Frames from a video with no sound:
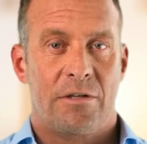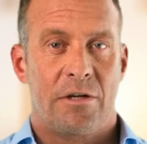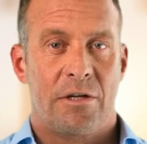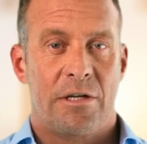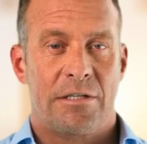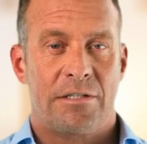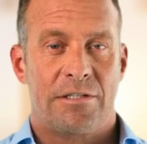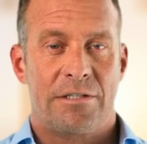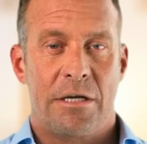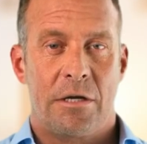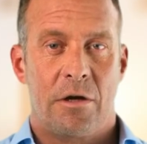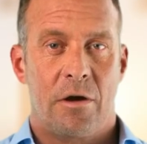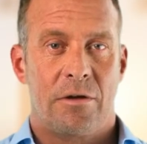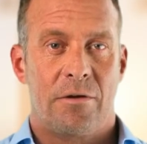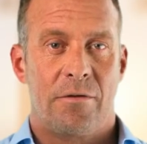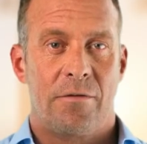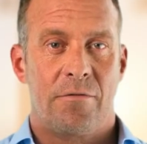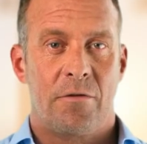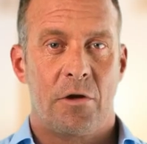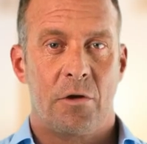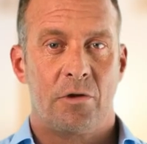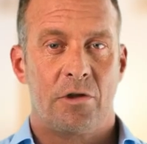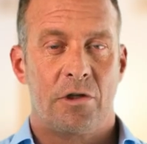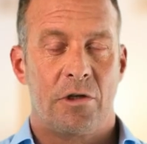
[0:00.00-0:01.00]
consider the
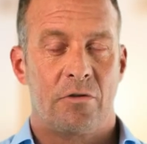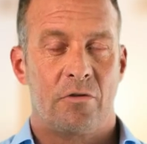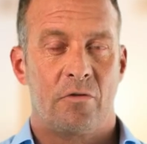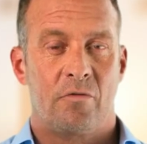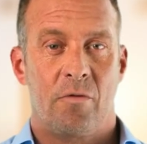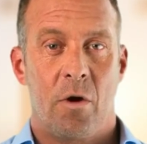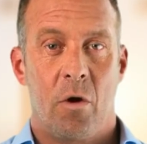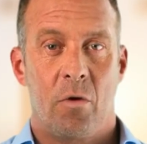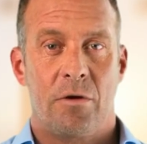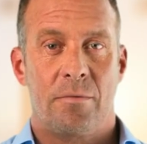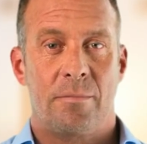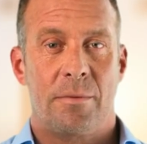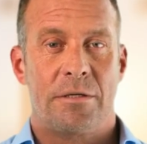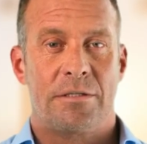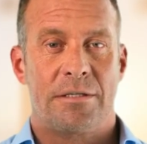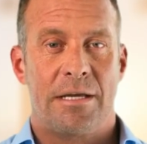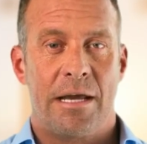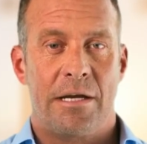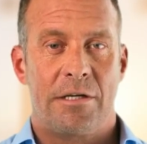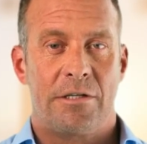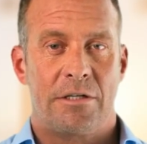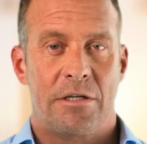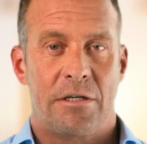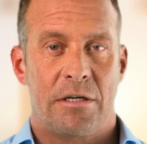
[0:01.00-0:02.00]
future growth
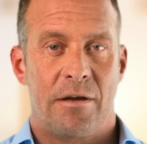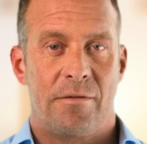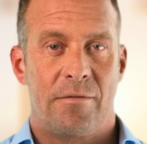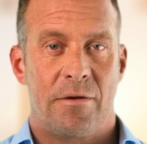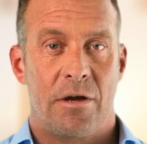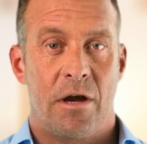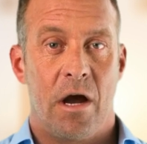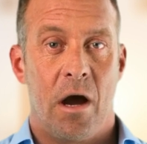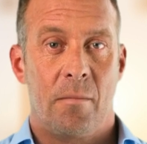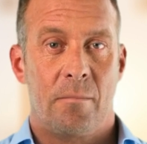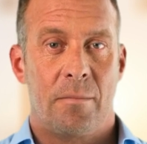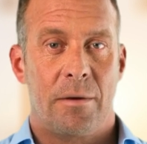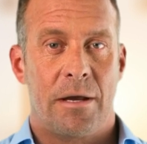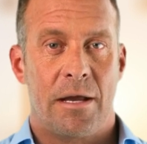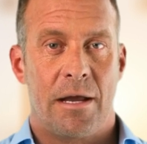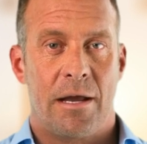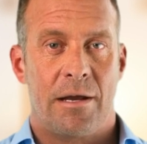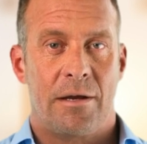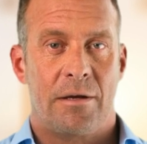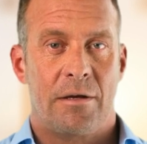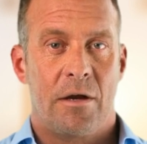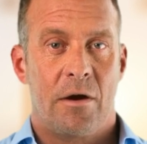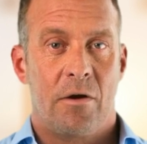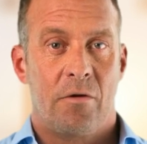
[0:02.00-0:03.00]
potential of a
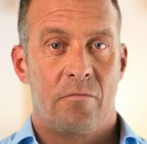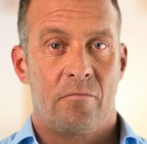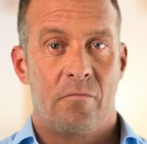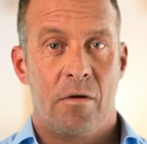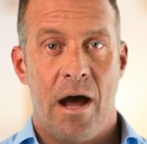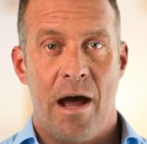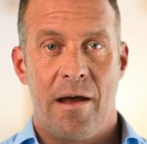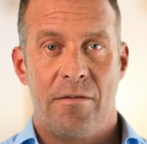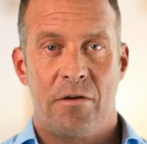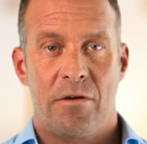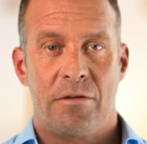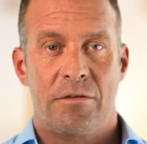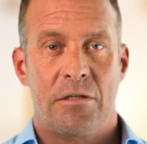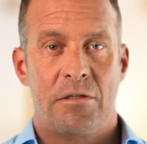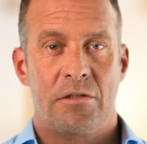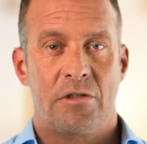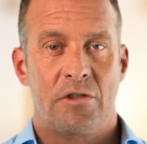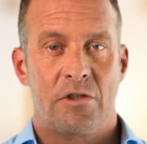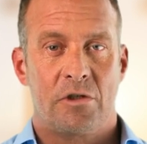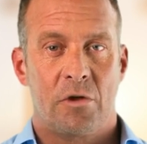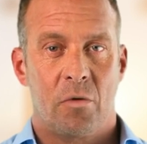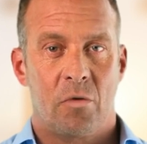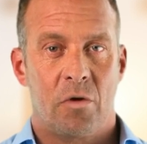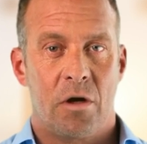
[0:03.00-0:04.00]
company rather than
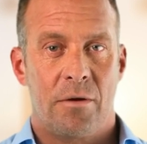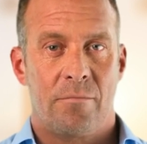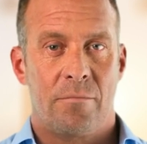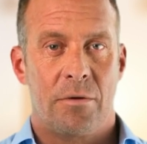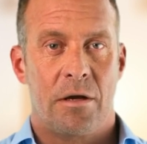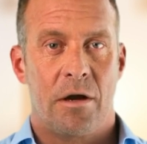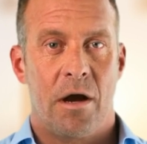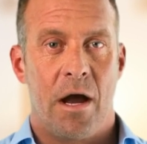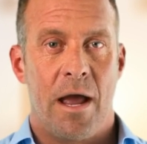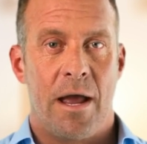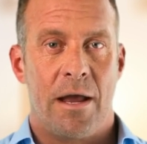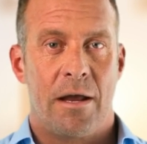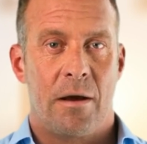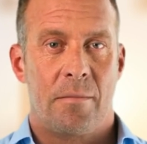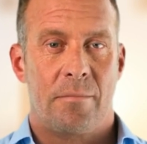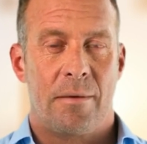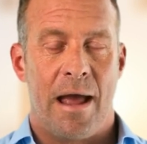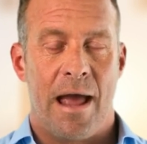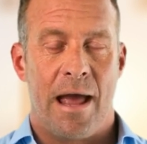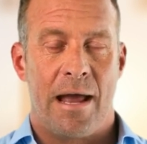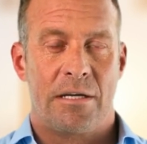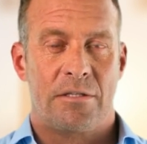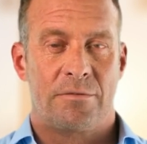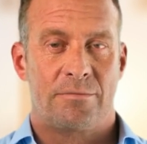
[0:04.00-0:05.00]
solely relying on
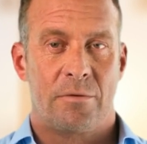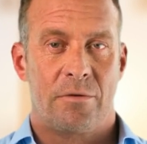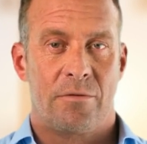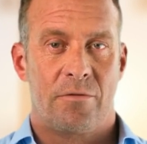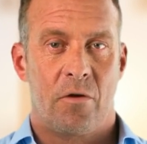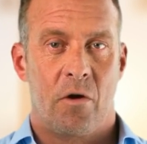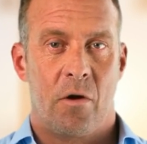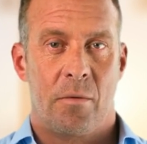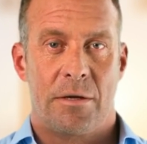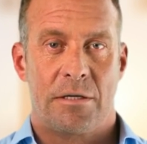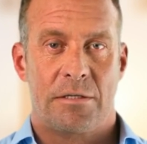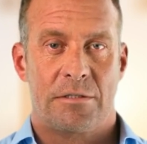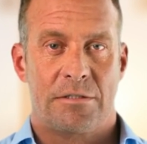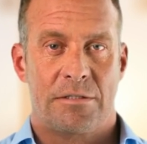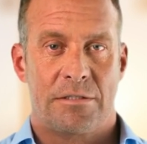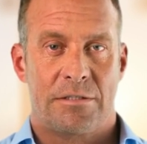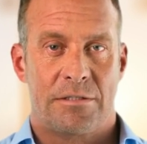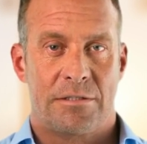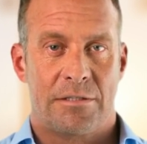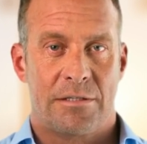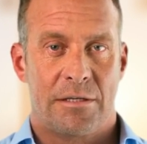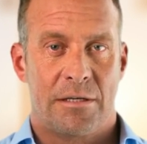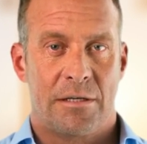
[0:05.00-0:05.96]
past performance.